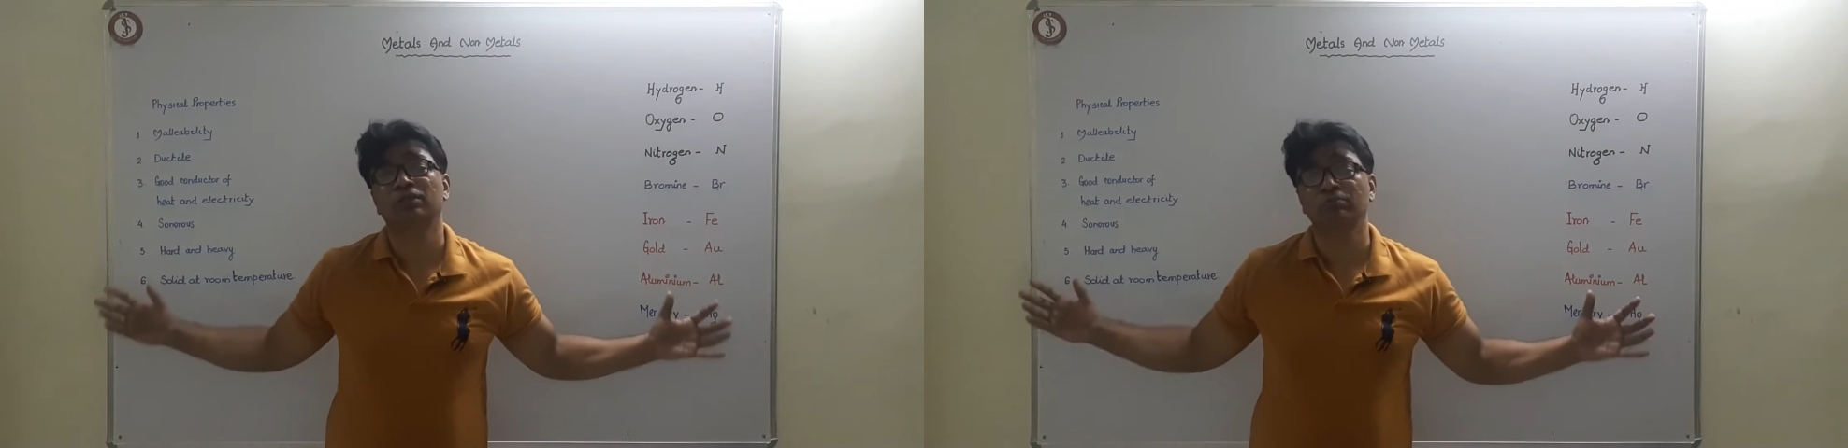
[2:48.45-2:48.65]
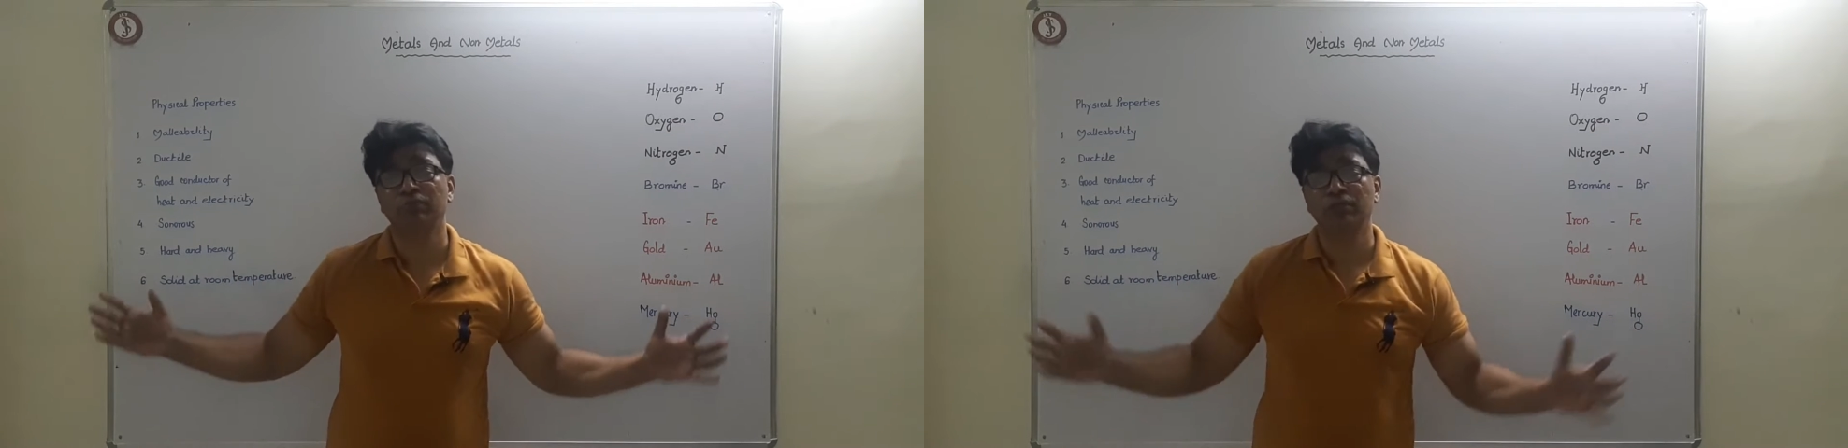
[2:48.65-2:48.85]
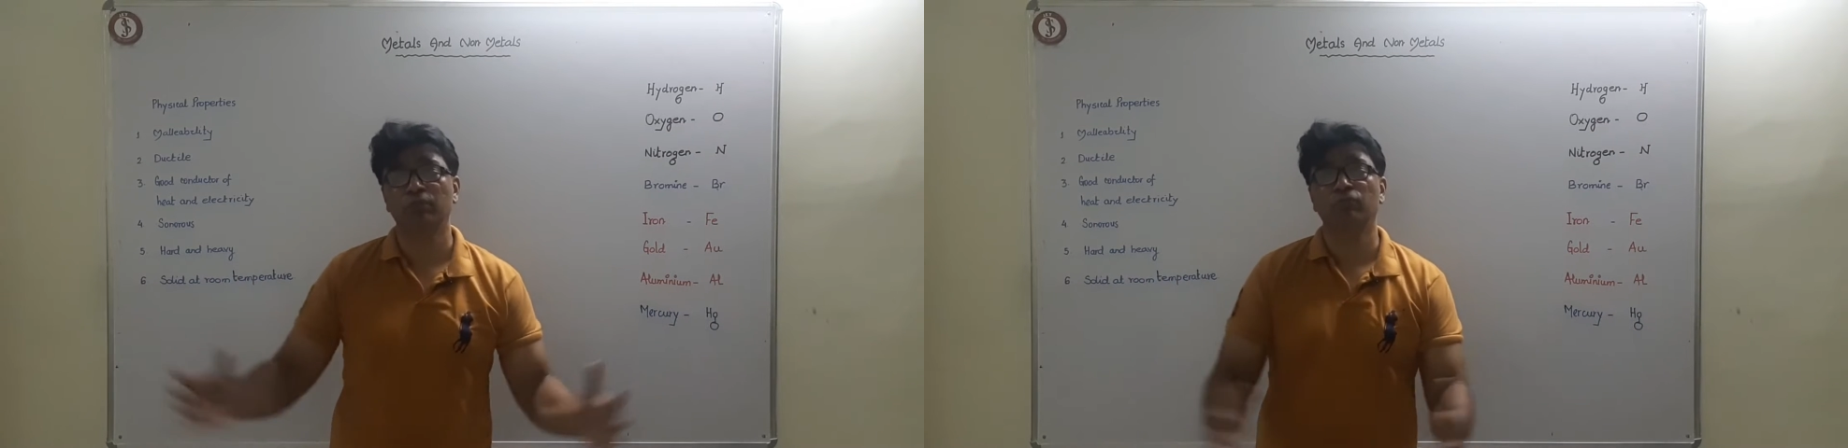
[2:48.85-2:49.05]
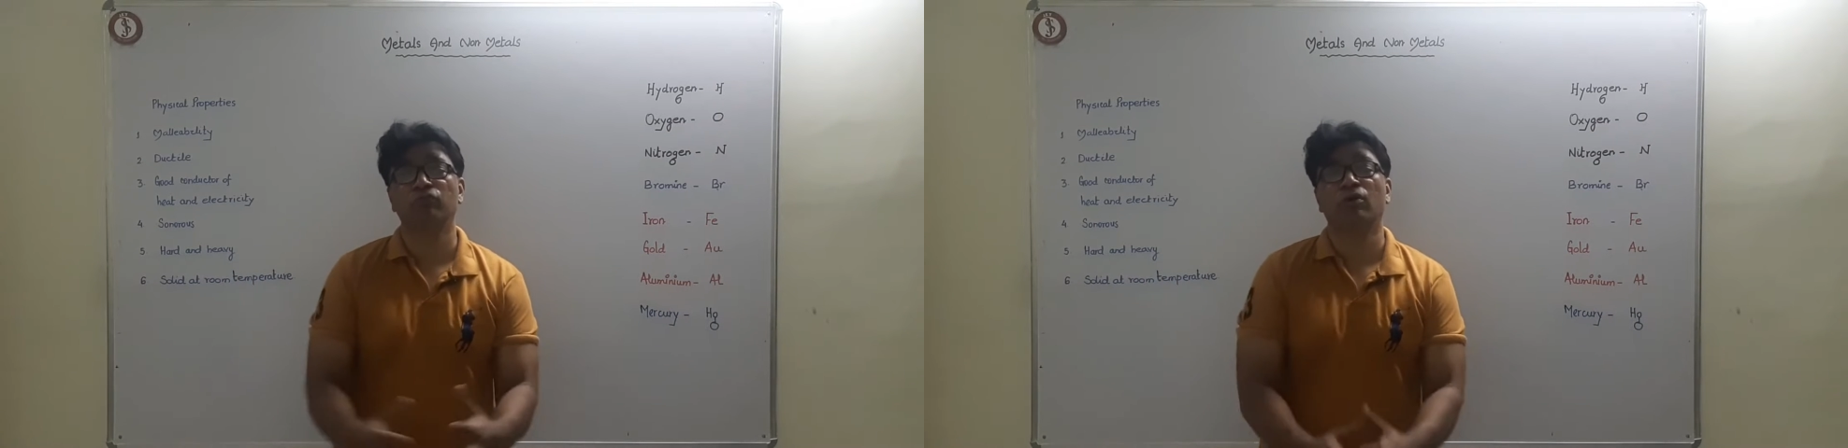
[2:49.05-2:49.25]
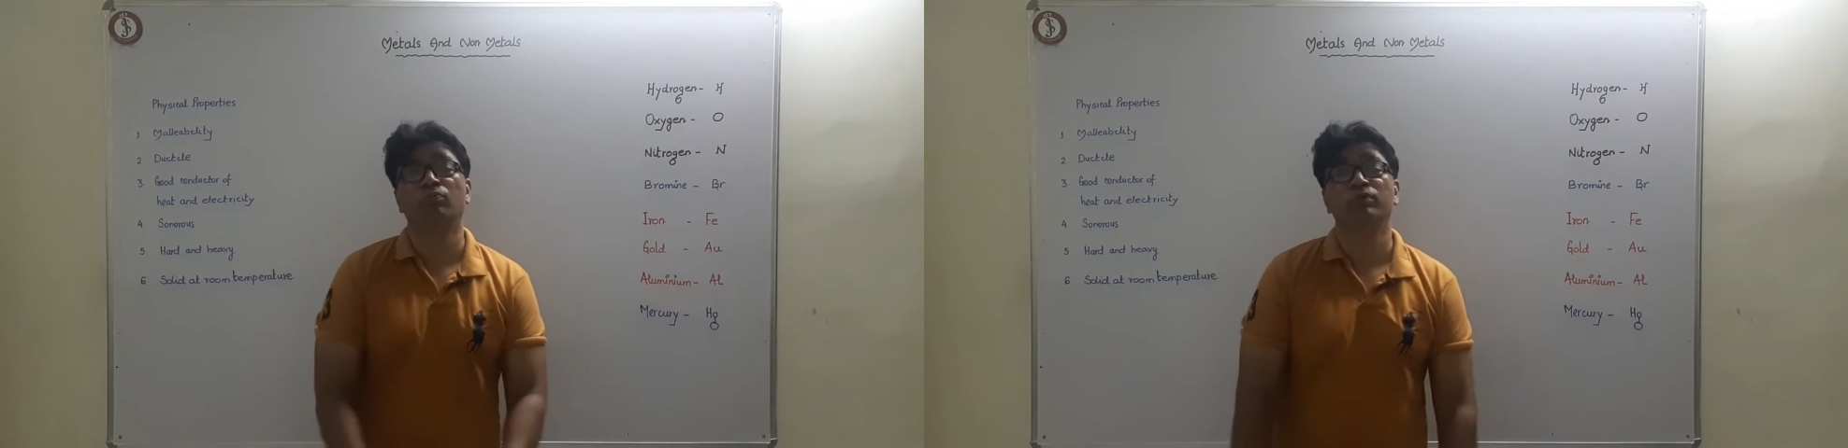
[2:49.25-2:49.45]
made up
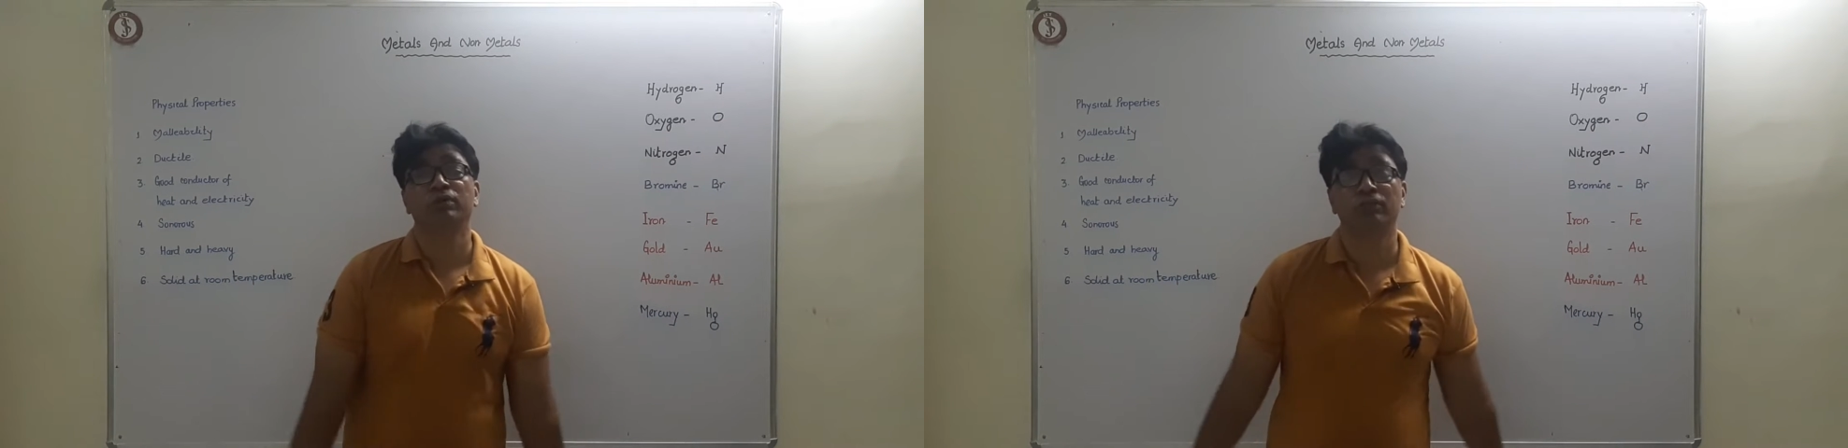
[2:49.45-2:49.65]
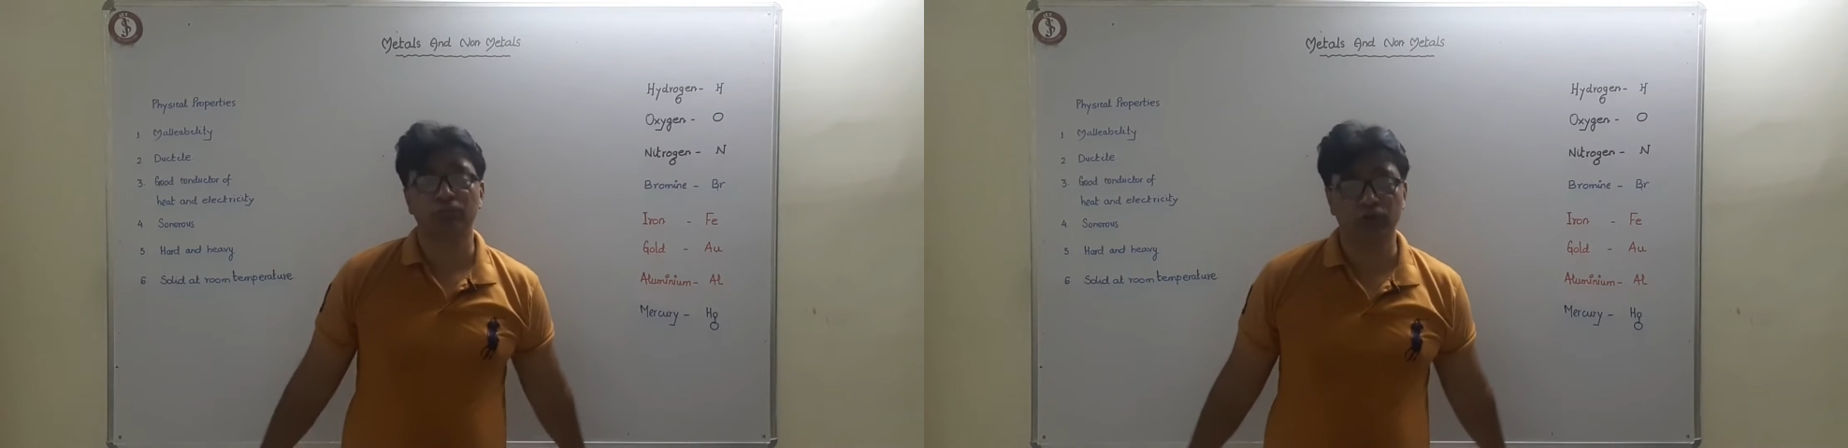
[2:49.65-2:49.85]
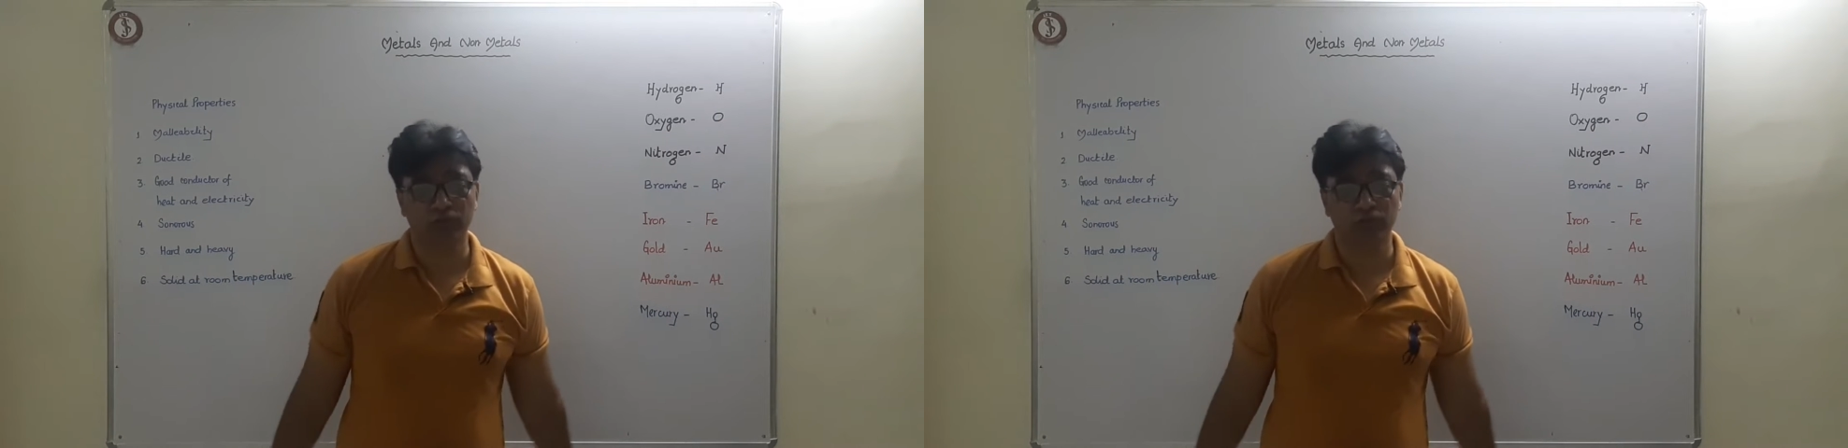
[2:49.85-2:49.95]
of combination of